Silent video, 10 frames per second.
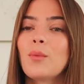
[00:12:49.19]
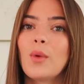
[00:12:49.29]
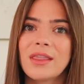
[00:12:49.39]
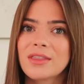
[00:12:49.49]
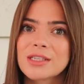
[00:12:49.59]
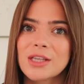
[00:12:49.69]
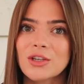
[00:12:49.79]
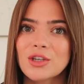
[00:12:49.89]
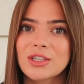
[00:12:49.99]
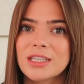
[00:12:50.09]
with
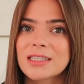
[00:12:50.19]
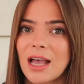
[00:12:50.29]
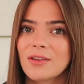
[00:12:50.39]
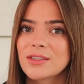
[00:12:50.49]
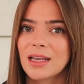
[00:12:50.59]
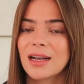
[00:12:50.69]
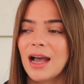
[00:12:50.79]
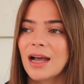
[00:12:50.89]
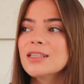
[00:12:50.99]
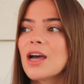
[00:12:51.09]
such a good discount
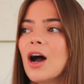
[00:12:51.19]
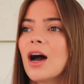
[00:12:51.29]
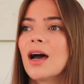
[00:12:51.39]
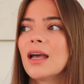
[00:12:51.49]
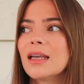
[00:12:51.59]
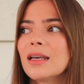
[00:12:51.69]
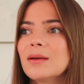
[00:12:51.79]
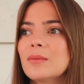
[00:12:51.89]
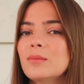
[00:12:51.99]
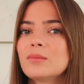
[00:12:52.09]
secondhand,
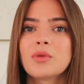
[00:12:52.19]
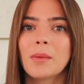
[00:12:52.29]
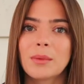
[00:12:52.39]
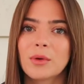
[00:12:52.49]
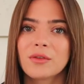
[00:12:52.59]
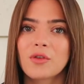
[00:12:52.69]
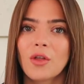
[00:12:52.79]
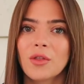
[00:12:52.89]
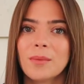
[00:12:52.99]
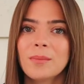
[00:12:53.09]
I probably wouldn't have
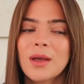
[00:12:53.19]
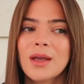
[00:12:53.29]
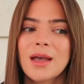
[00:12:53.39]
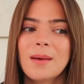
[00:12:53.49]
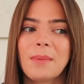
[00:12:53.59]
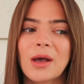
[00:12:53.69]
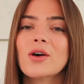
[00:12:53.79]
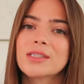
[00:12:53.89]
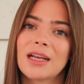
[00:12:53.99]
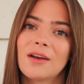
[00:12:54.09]
got them
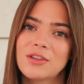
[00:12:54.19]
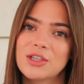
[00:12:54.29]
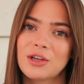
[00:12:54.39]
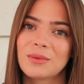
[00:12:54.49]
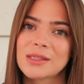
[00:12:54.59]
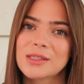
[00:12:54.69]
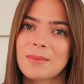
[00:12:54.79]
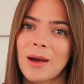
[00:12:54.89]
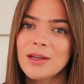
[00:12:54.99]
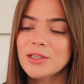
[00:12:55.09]
because I love the June one
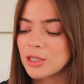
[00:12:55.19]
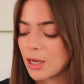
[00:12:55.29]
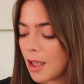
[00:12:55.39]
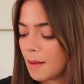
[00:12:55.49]
so much.